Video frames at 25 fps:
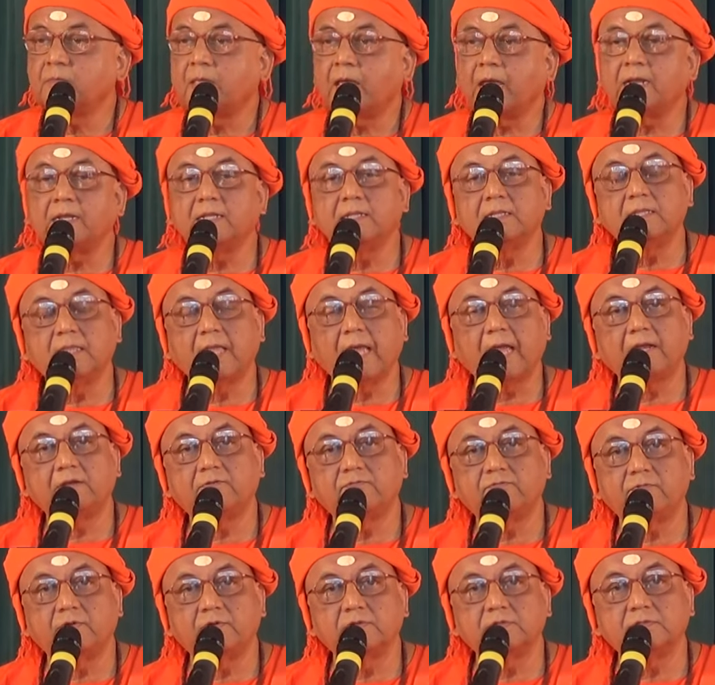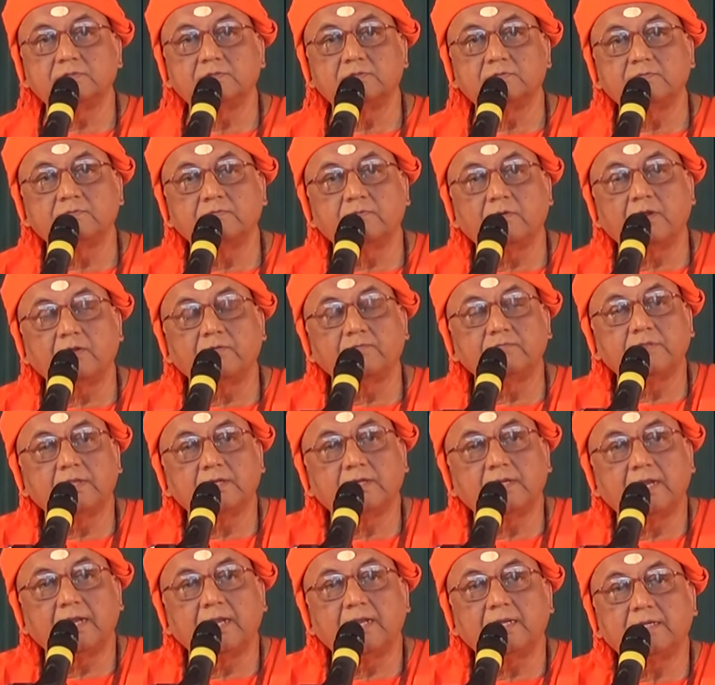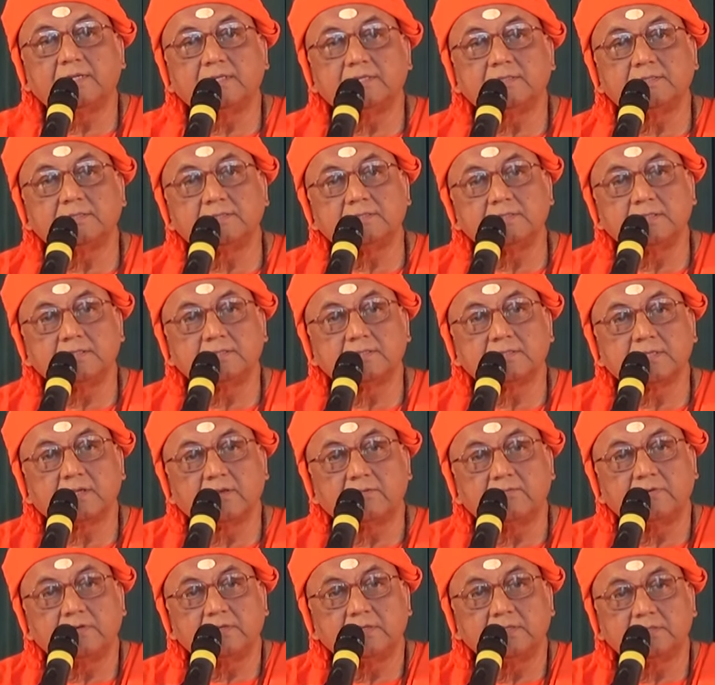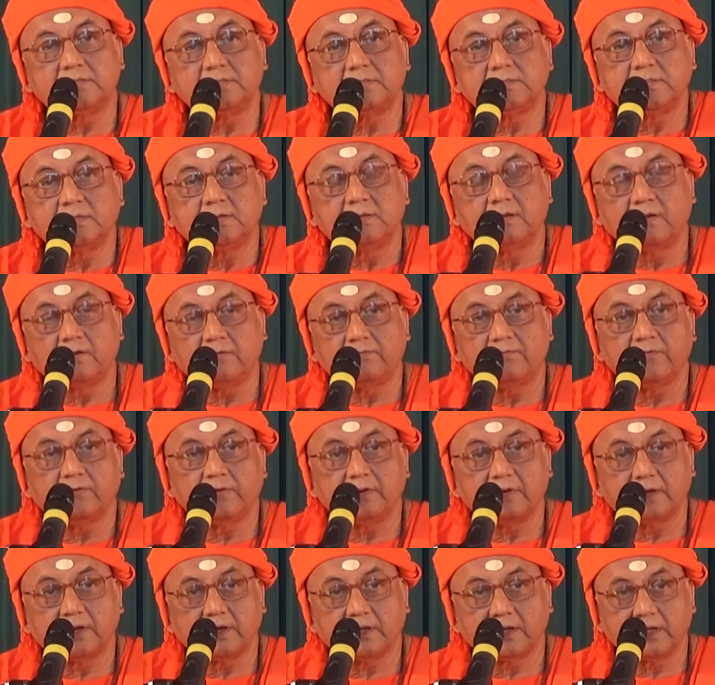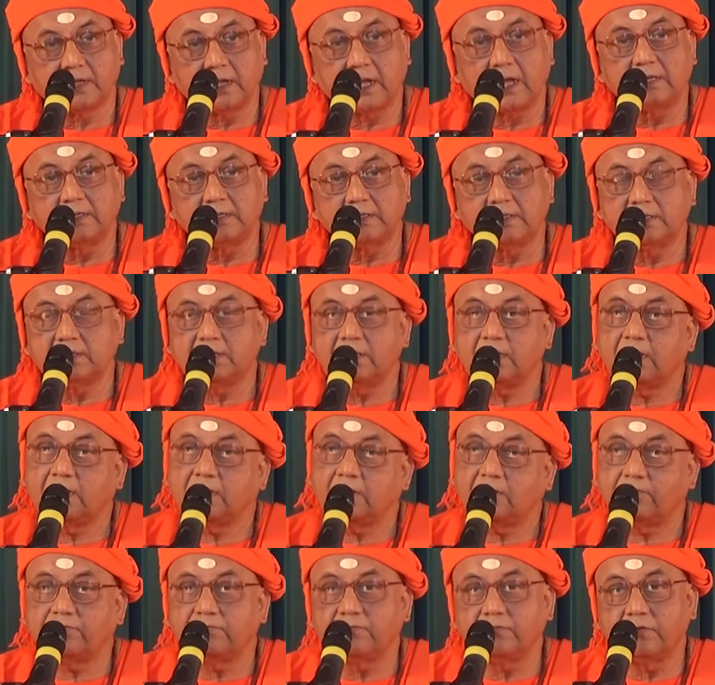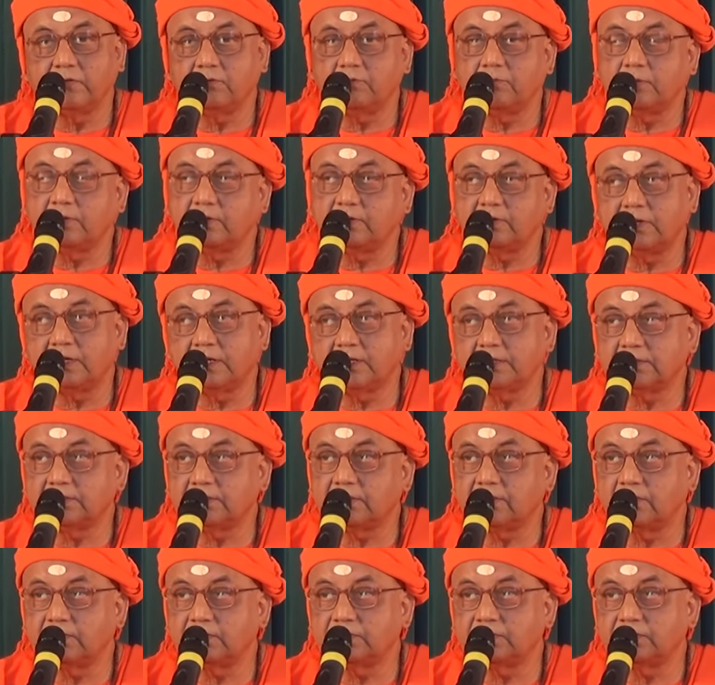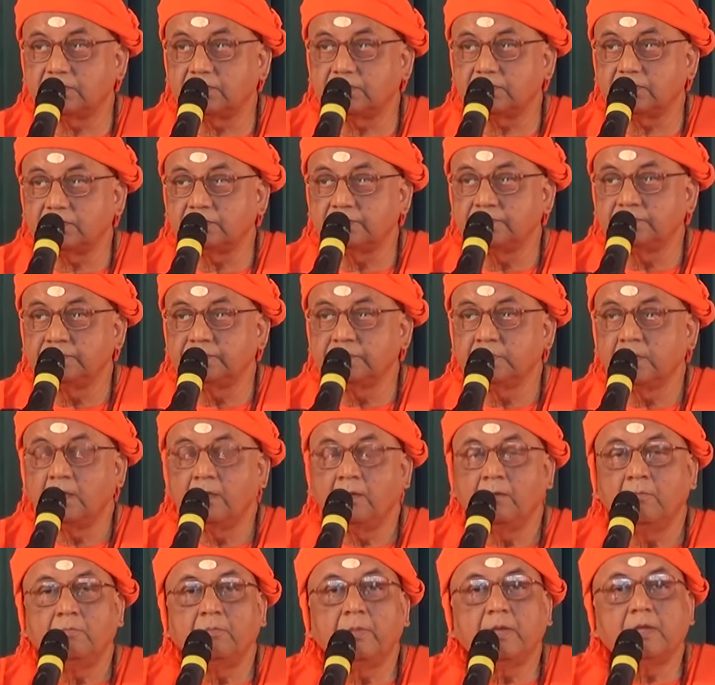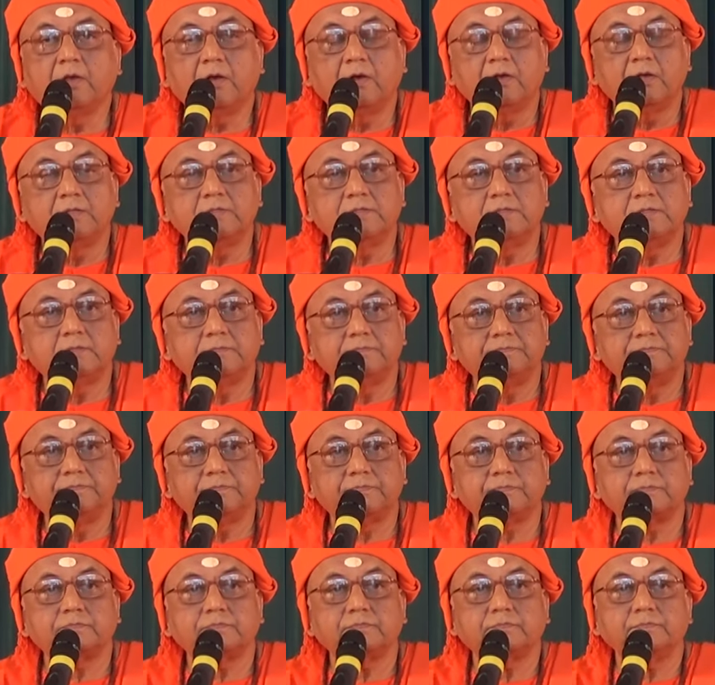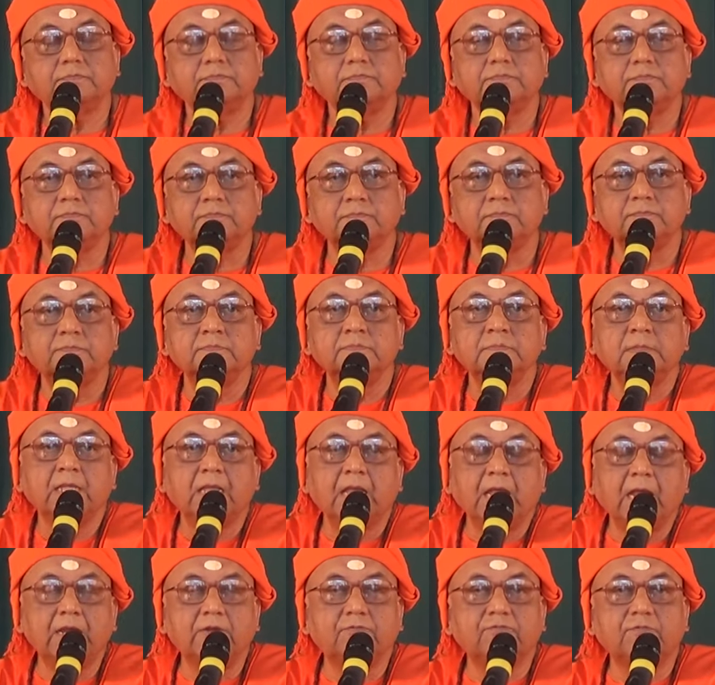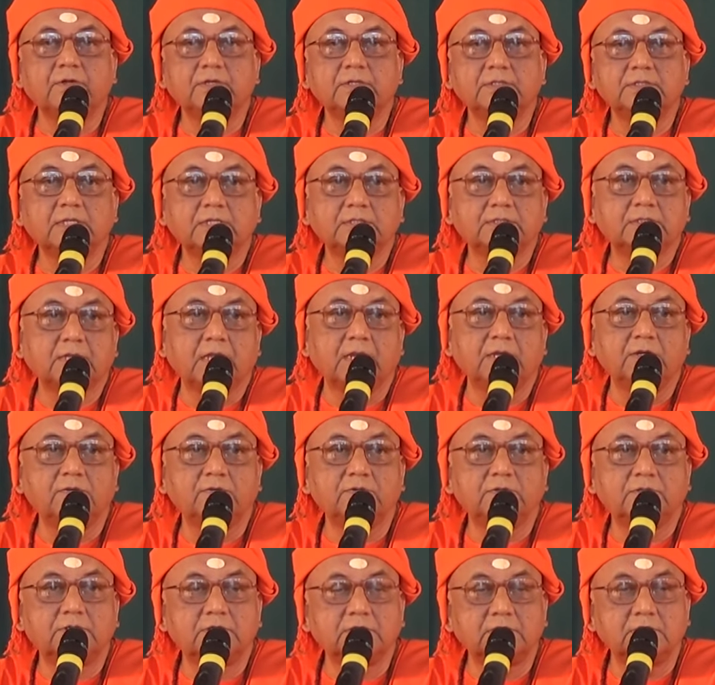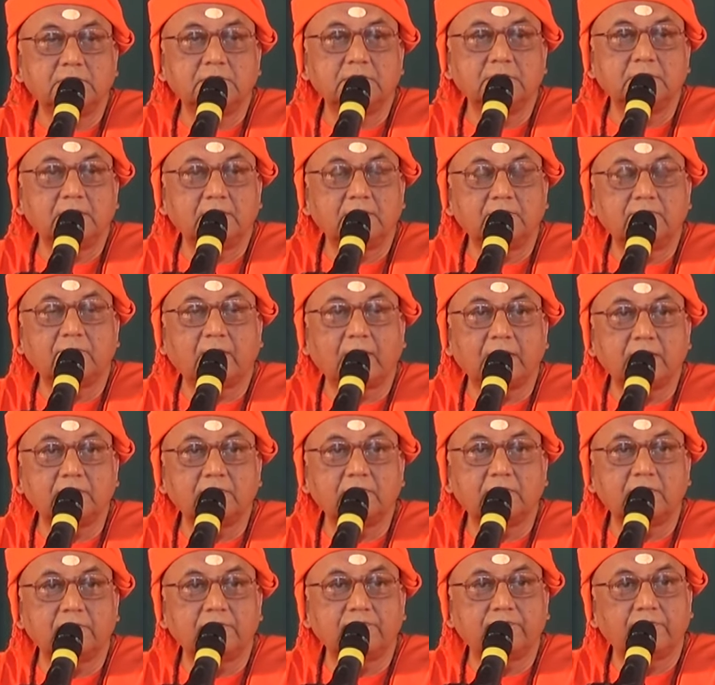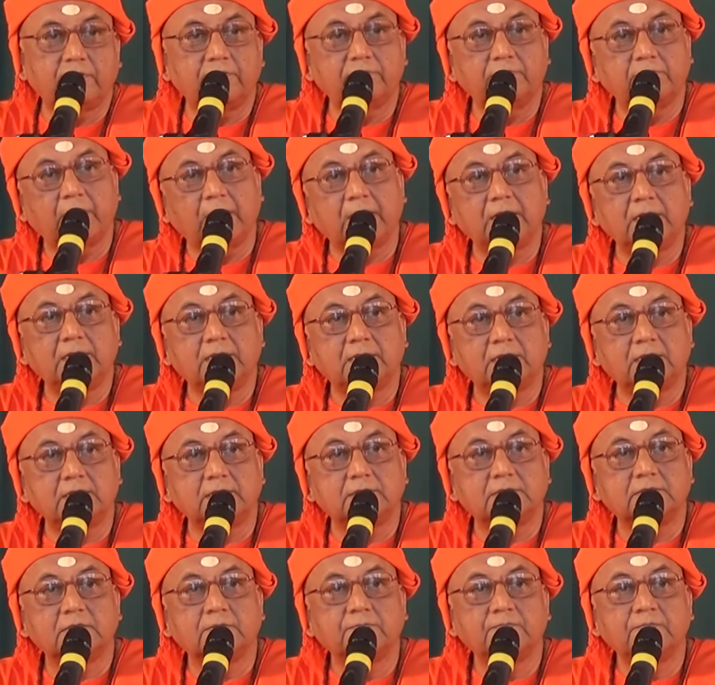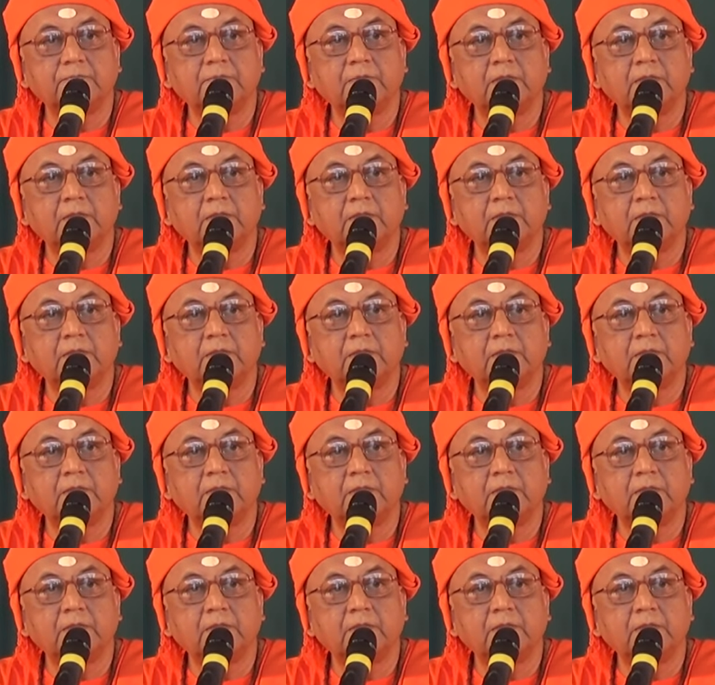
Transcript: And that was one of the greatest discoveries of our country and of human race also. Because it was a solution in one go for many things.